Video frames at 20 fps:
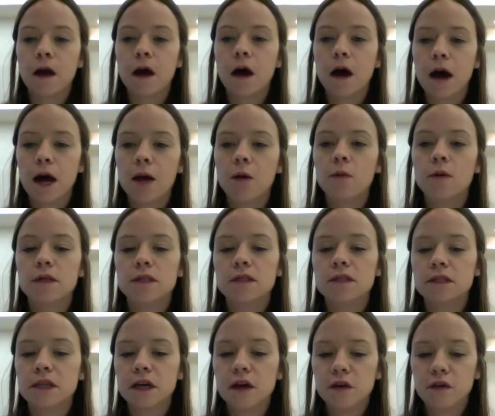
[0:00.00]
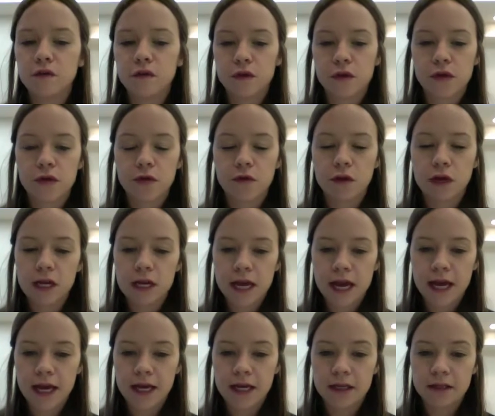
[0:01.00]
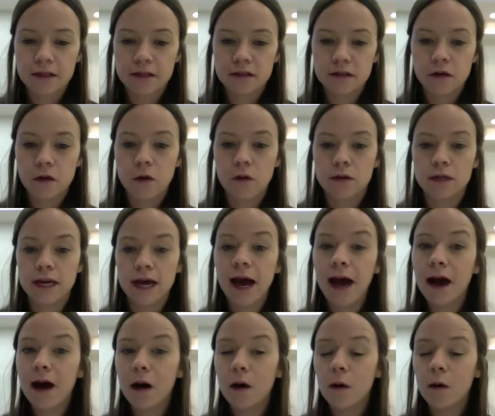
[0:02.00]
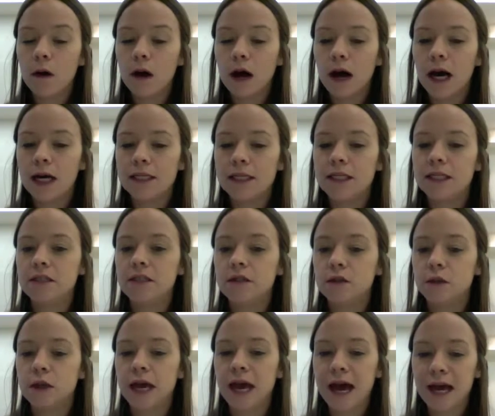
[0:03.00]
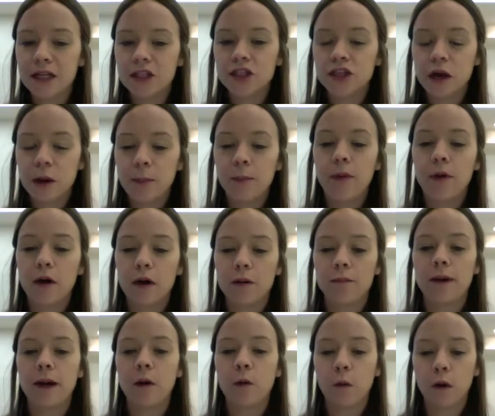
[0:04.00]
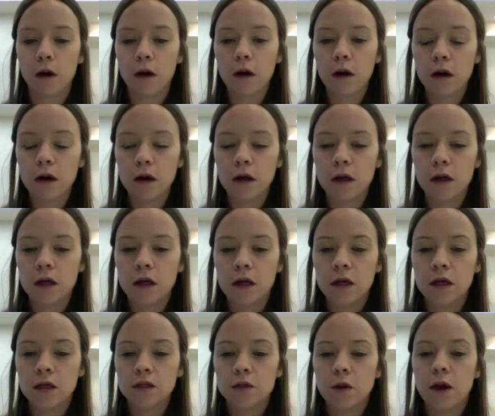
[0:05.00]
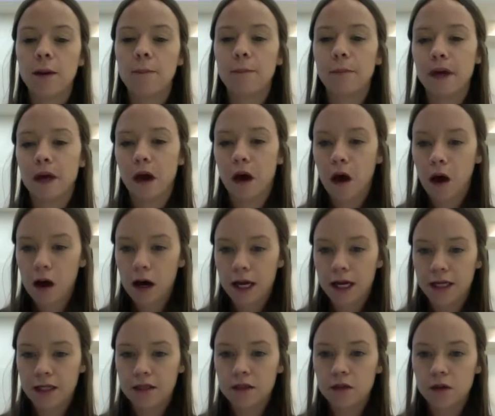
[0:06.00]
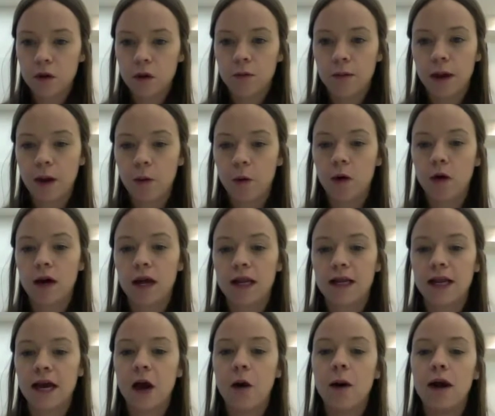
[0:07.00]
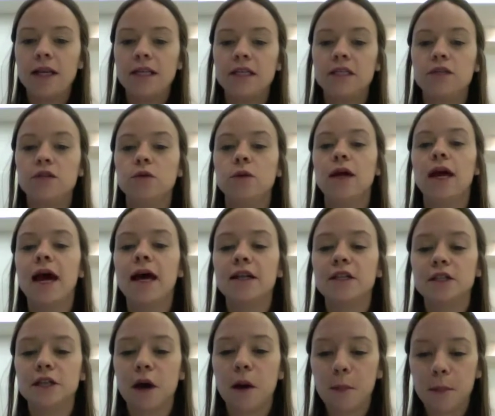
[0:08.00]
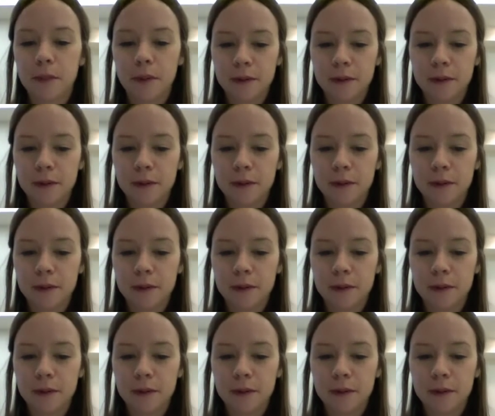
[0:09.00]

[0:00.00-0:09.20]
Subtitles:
I was sick for 3 days, so now I need to catch up on my work. So I'm behind on my work and now I need to catch up.